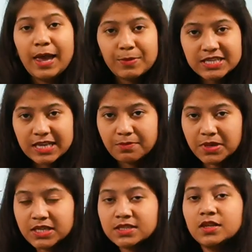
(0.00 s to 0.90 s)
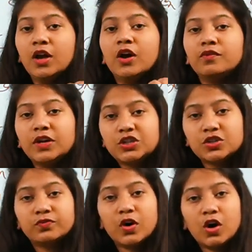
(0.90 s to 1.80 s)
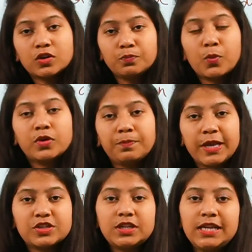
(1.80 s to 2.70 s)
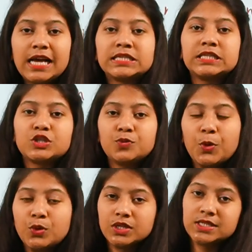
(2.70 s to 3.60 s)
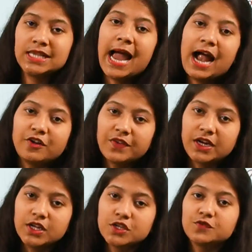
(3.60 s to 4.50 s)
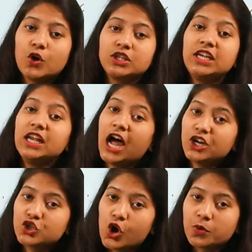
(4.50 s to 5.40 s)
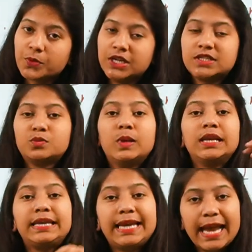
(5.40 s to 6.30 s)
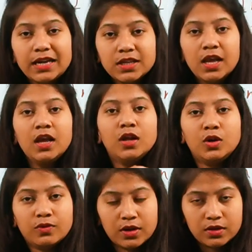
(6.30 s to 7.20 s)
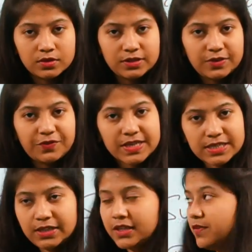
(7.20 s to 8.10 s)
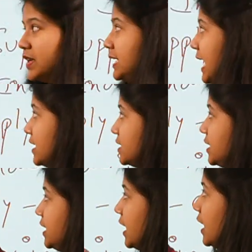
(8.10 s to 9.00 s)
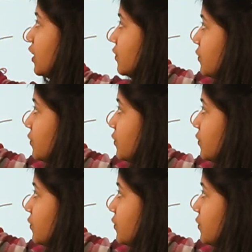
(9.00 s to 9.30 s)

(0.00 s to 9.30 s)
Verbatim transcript: MSMEs, which work majorly as distributors and vendors for the large corporates, will get uh, the facility, will get the